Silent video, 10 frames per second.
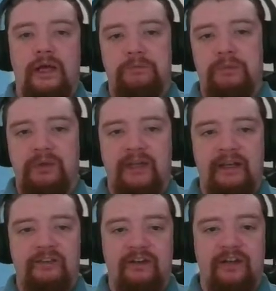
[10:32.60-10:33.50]

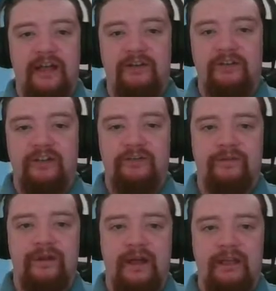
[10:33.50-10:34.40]
potentially knight
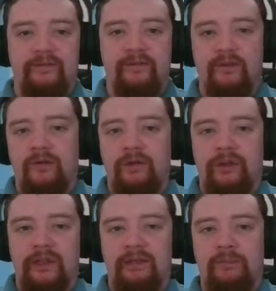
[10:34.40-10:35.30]
c5, or
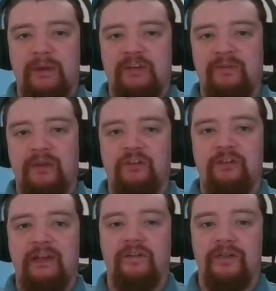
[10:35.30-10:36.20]
especially if you can
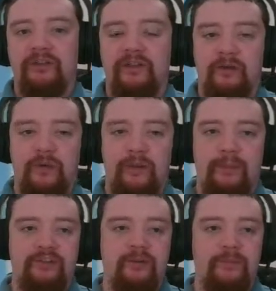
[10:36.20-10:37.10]
trade off this dark square
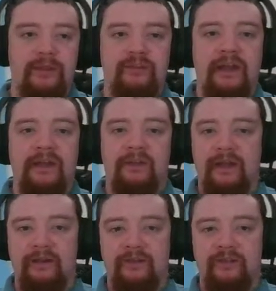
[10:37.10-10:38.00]
bishop, this knight could
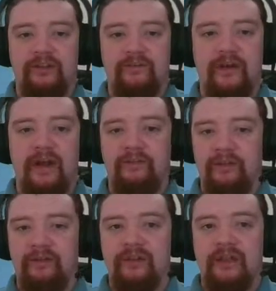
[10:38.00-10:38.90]
get to c5
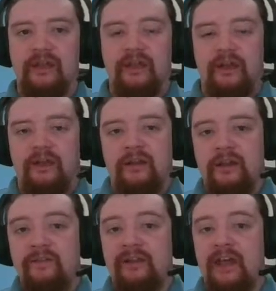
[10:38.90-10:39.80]
and
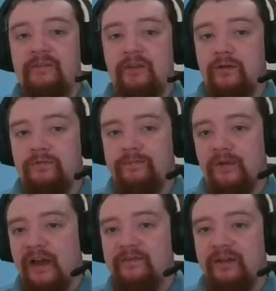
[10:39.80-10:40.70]
live there for
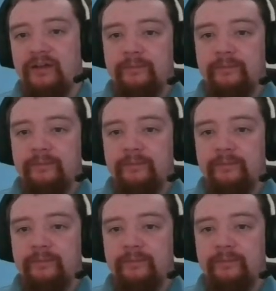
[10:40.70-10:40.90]
forever.